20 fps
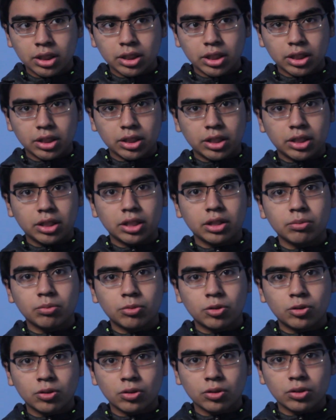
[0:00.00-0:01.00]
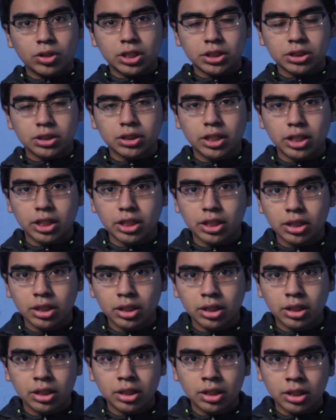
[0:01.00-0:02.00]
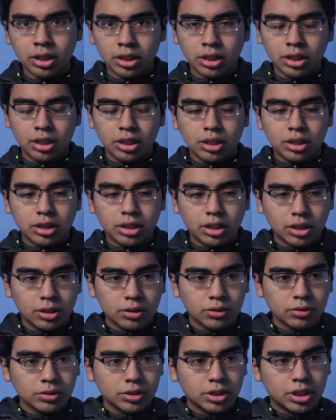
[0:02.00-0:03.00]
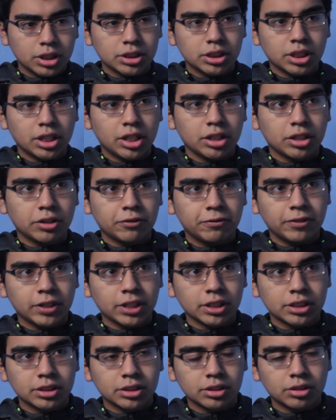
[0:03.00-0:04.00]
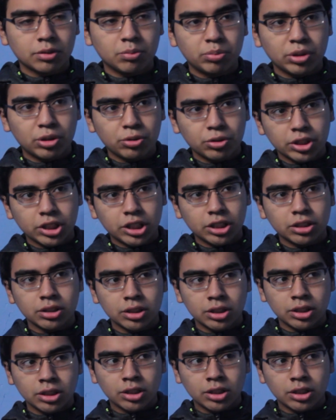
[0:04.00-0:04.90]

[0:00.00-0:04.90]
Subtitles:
that let in more or less light. Now, this setting affects the bokeh